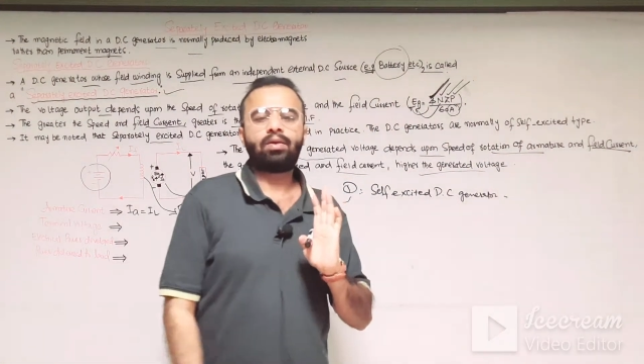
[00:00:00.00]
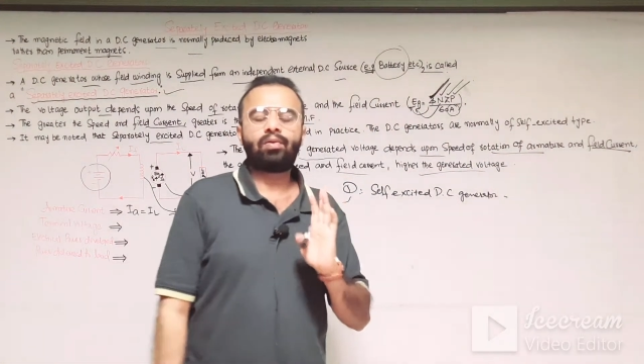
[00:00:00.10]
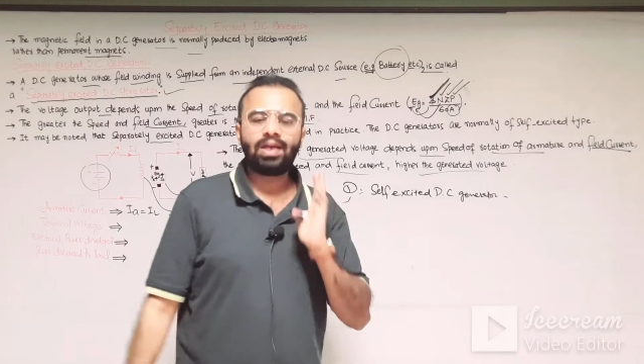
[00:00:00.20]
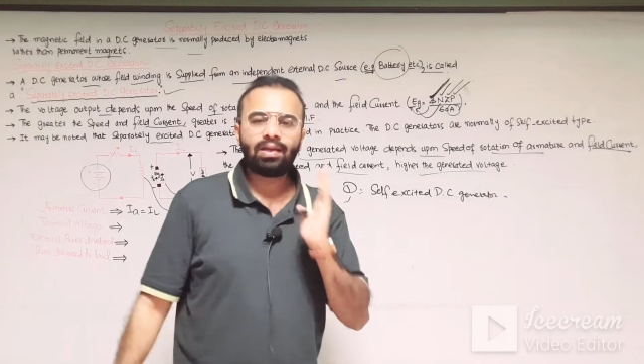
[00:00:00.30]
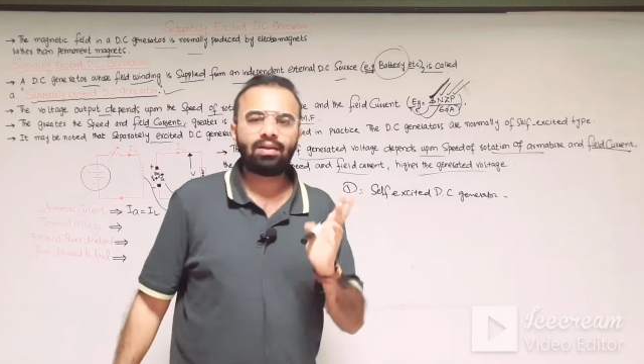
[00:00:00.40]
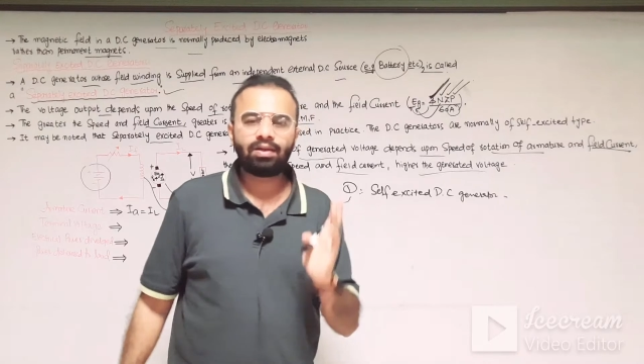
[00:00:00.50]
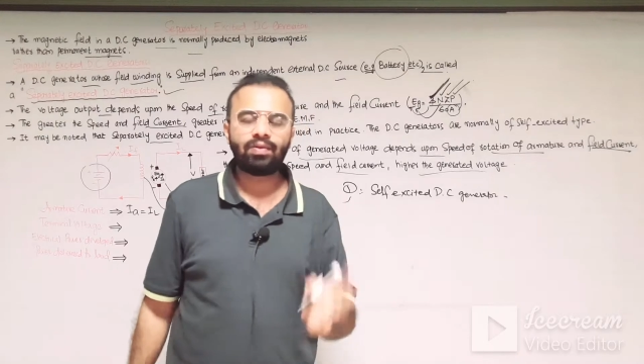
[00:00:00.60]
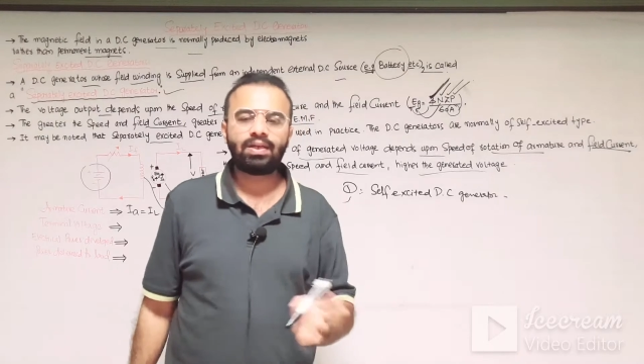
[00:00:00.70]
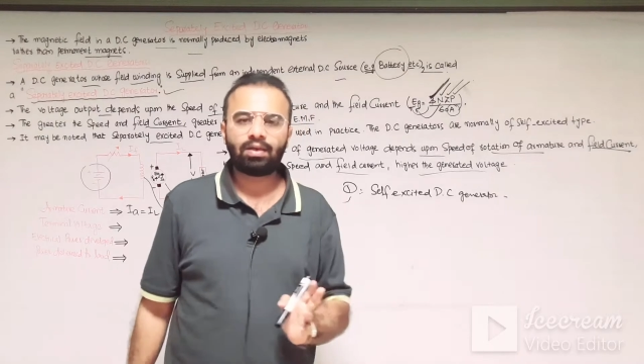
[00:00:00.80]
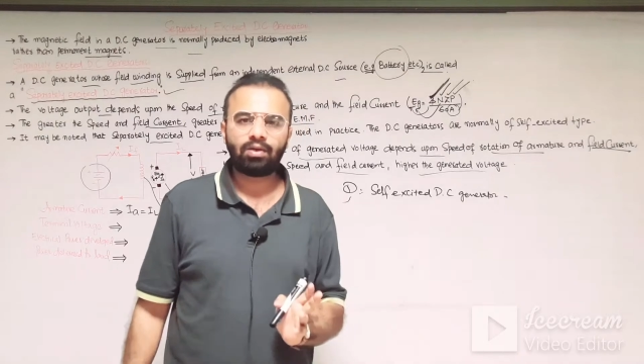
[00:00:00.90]
rarely
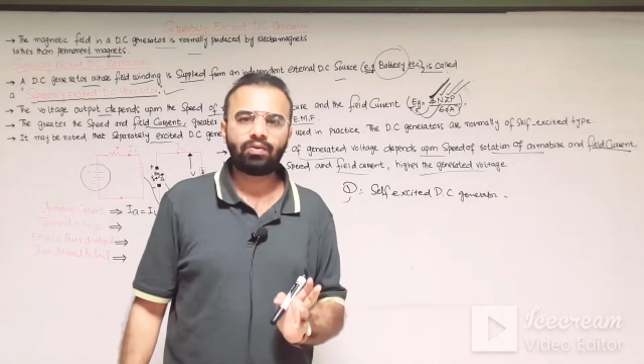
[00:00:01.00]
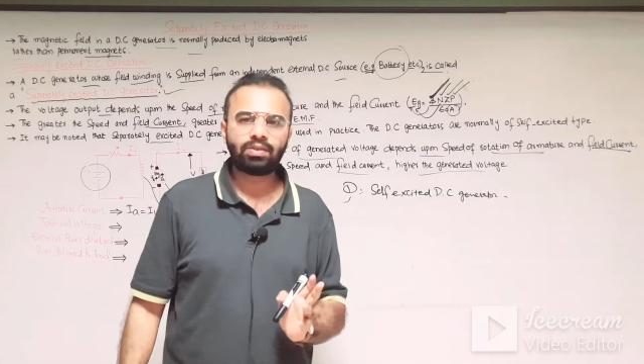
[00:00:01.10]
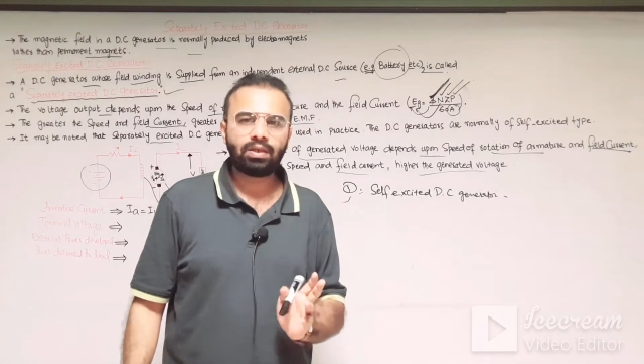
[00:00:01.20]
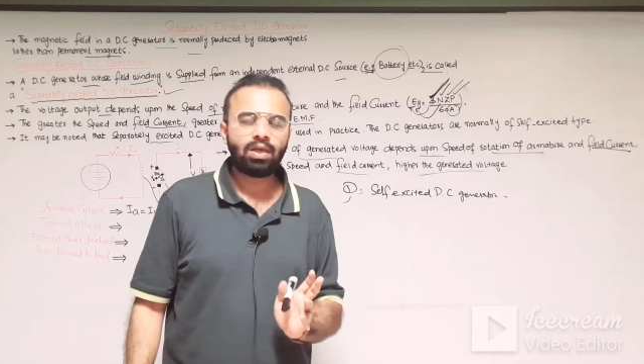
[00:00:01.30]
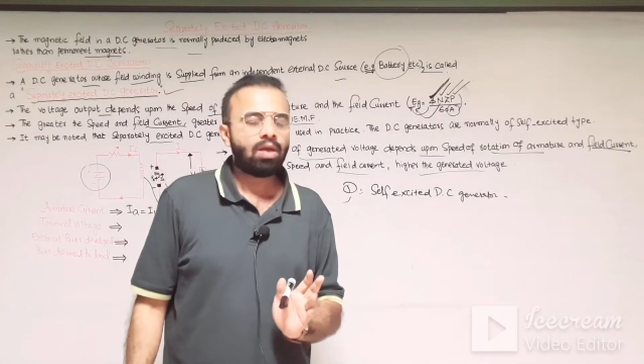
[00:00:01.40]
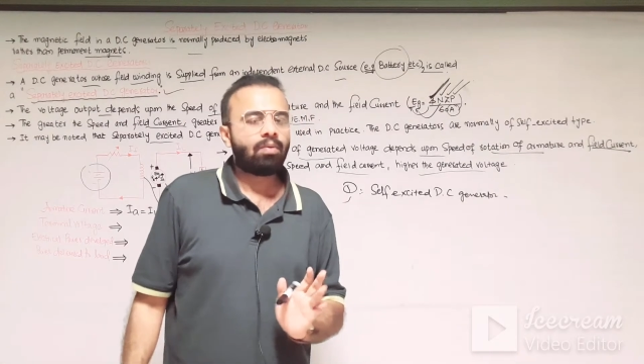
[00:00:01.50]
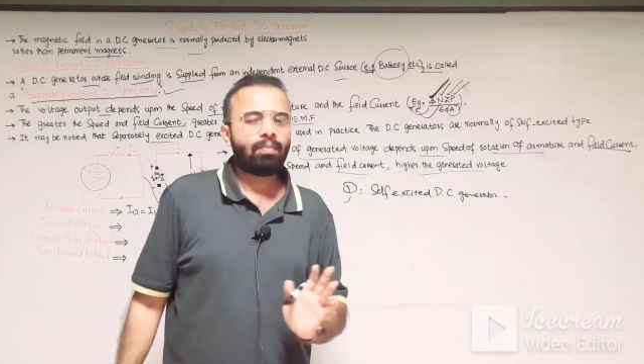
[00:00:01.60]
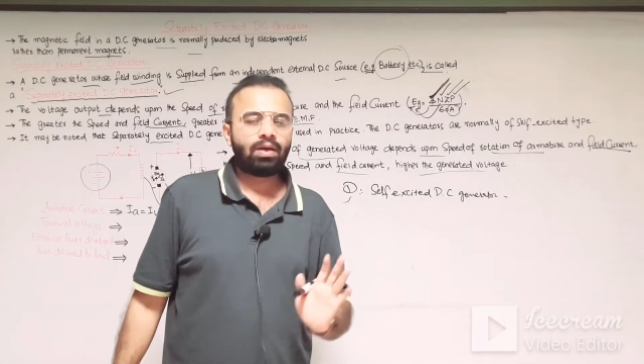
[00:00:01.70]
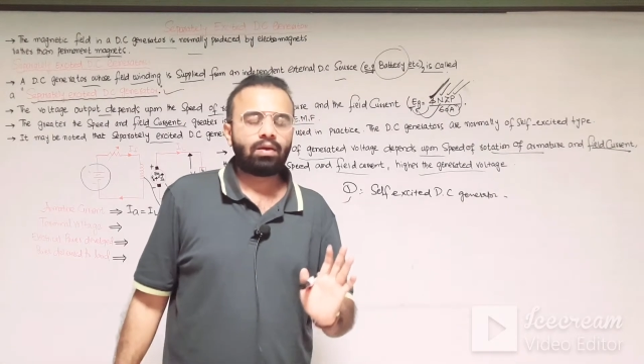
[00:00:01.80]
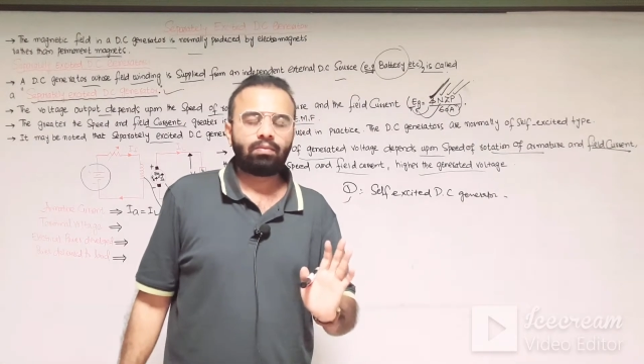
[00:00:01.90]
we are using
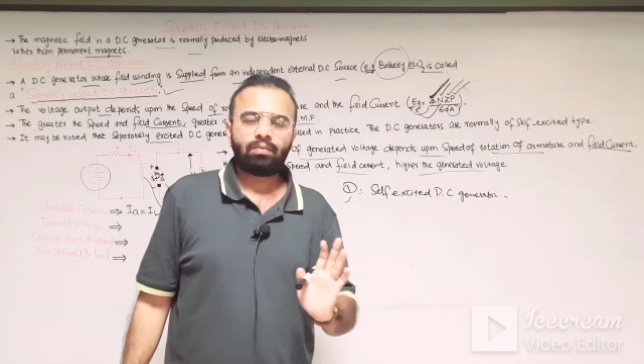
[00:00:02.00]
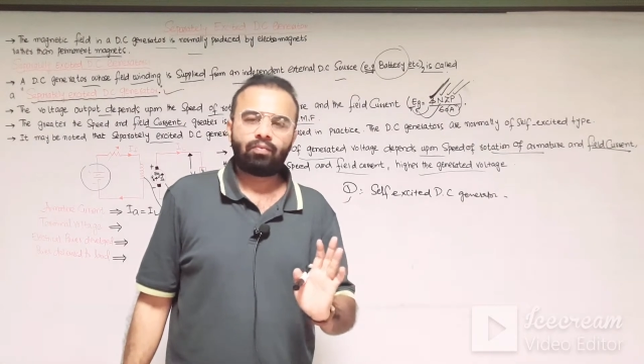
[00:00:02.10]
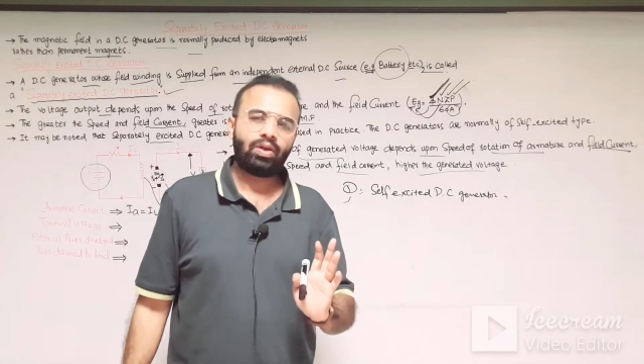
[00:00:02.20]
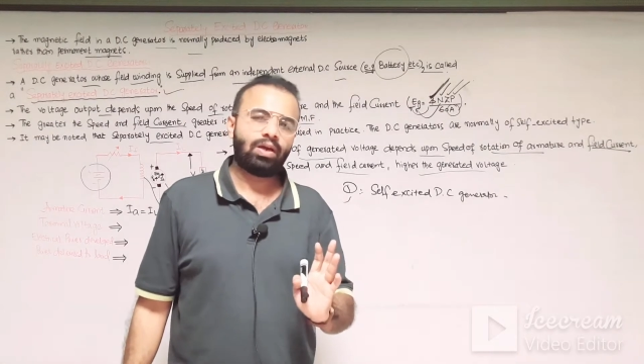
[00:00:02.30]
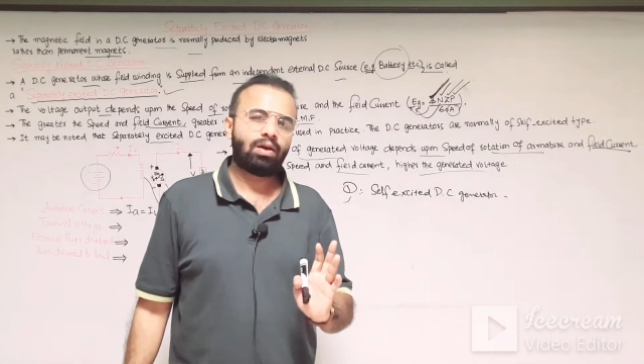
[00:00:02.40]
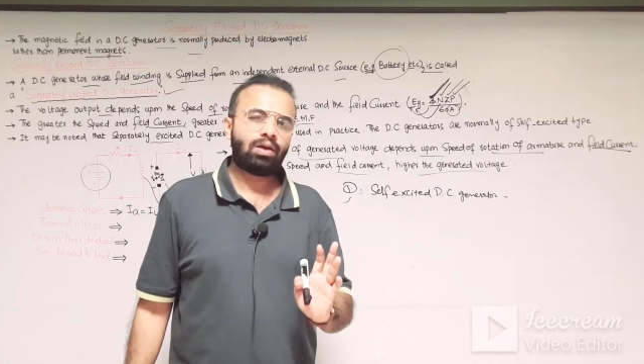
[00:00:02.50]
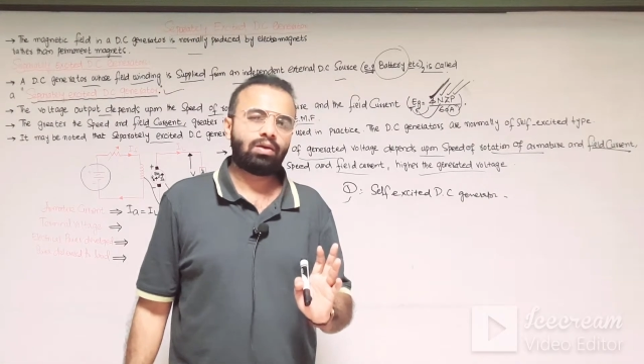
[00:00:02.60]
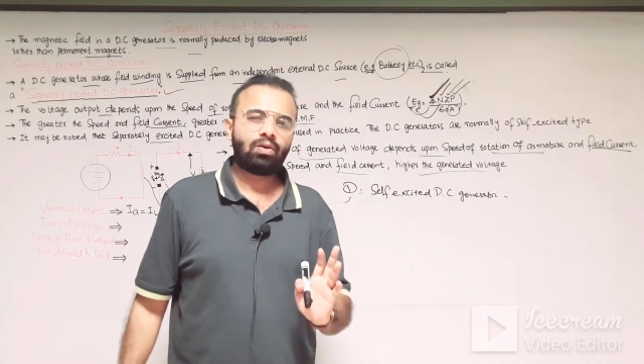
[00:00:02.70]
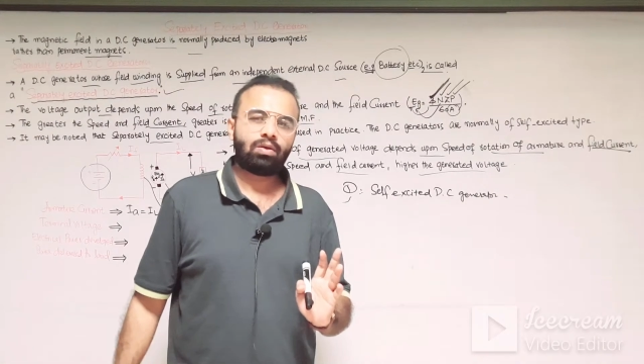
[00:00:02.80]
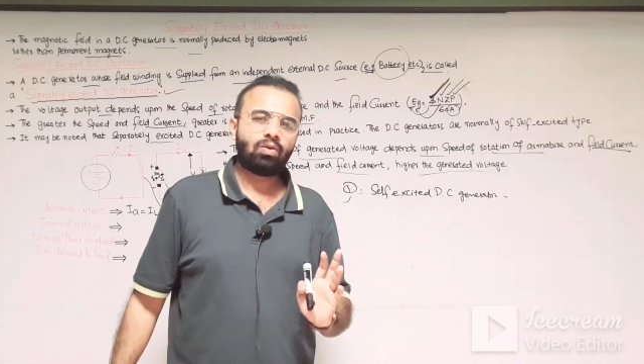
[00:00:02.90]
but we are
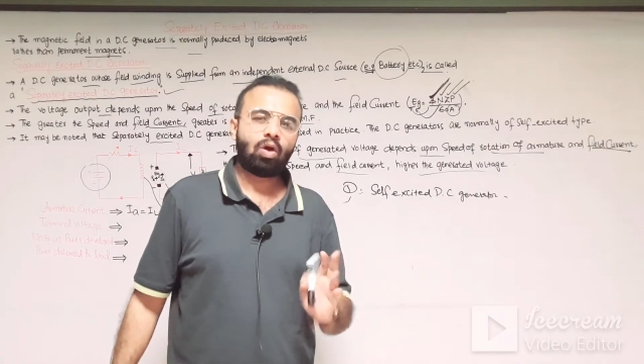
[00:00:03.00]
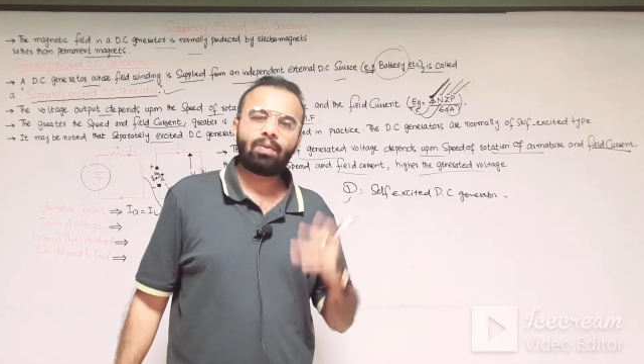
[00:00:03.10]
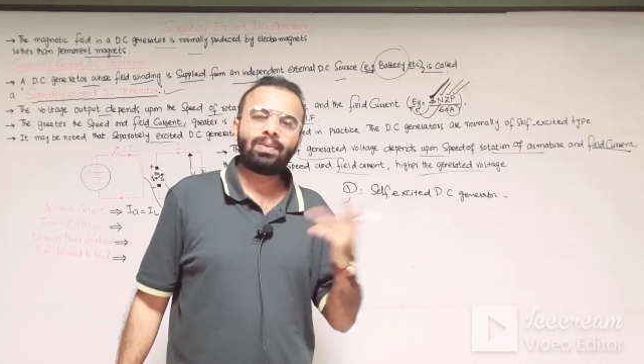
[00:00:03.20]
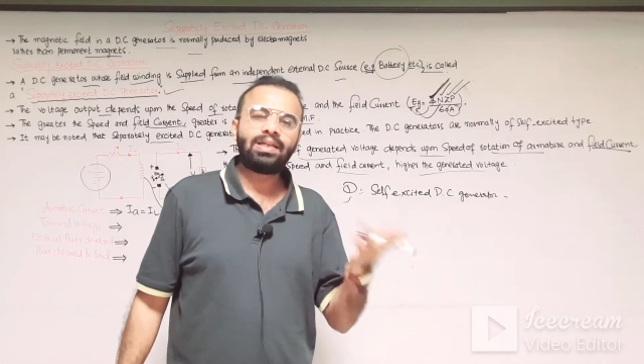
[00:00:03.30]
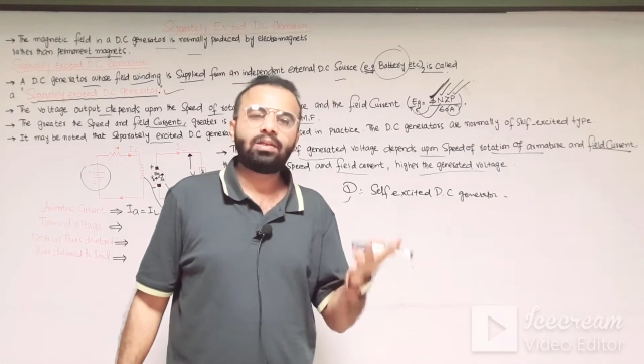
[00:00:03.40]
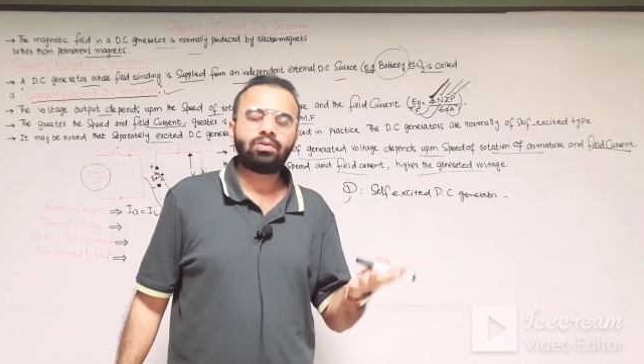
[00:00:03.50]
normally